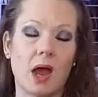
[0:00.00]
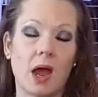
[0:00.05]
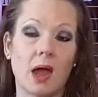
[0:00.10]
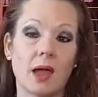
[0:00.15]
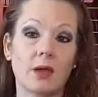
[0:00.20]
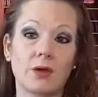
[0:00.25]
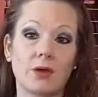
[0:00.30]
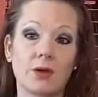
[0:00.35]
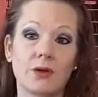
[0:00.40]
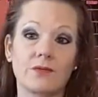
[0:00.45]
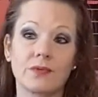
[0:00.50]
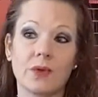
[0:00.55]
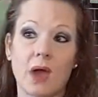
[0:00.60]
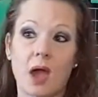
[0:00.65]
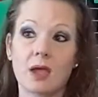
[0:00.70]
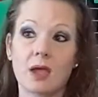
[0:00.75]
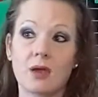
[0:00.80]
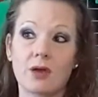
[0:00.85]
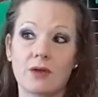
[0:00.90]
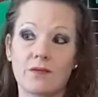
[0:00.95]
I could have
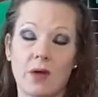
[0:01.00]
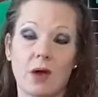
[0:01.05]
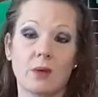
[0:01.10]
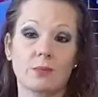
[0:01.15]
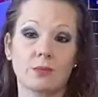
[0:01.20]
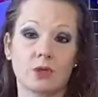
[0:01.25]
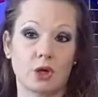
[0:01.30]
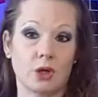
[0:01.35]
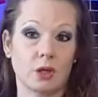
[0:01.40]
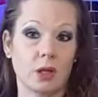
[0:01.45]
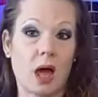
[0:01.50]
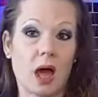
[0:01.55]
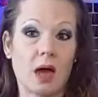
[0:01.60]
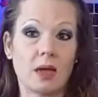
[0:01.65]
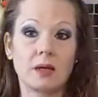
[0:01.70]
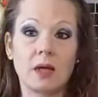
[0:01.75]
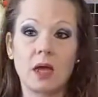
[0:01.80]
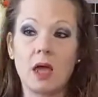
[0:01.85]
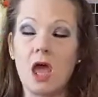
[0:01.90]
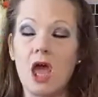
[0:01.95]
helped her a
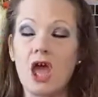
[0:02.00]
lot.